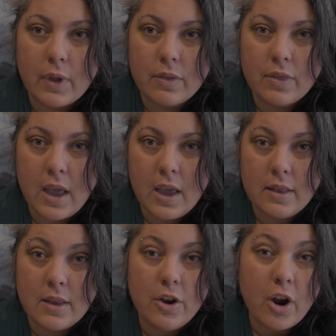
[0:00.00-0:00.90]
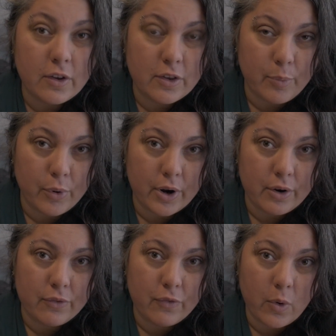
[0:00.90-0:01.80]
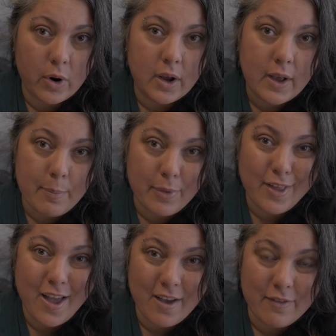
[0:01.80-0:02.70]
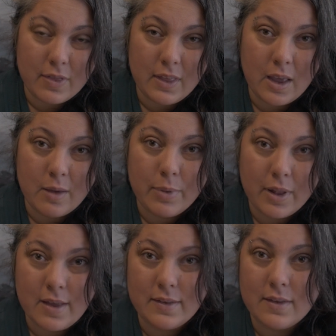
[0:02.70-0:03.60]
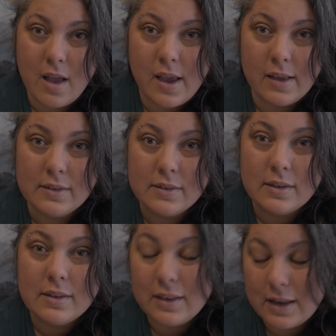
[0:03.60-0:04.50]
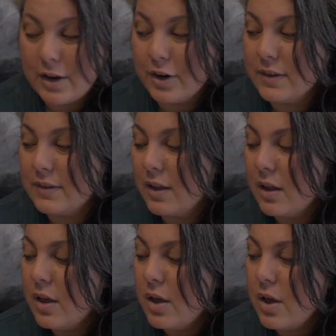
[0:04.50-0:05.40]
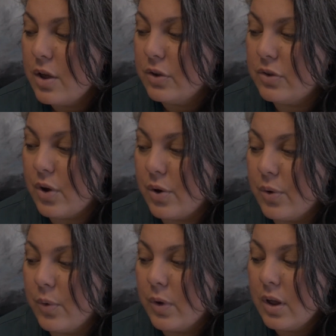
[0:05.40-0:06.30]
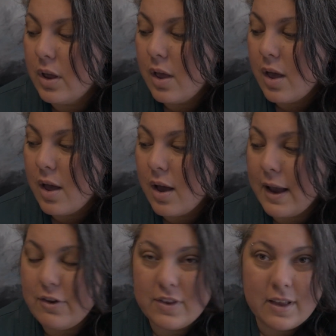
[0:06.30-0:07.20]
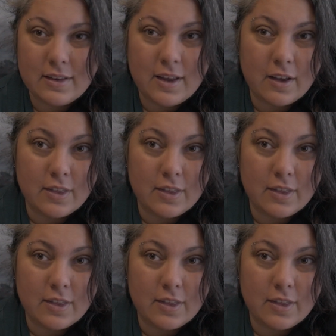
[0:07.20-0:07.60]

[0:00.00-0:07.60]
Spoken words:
they did yarn support for a couple of the plus size knitters. So I just had to tell